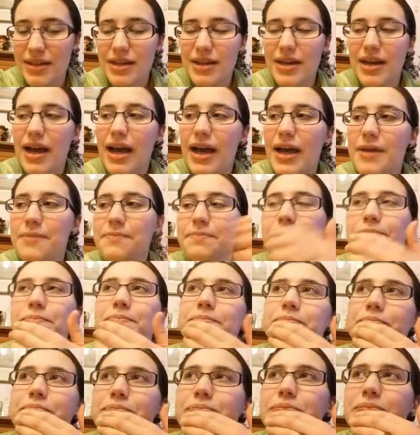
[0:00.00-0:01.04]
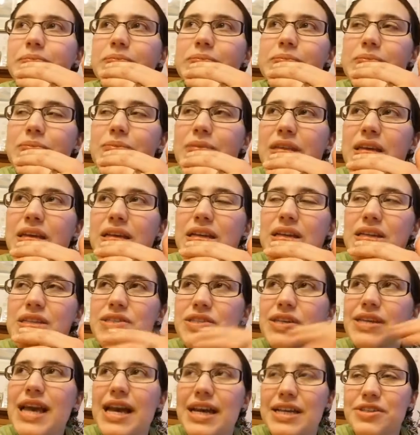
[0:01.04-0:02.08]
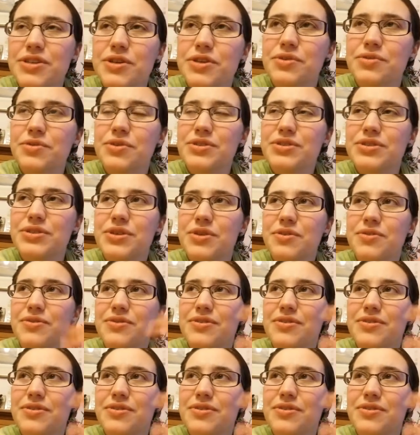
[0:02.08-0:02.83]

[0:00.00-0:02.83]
Um, so, yeah, so, so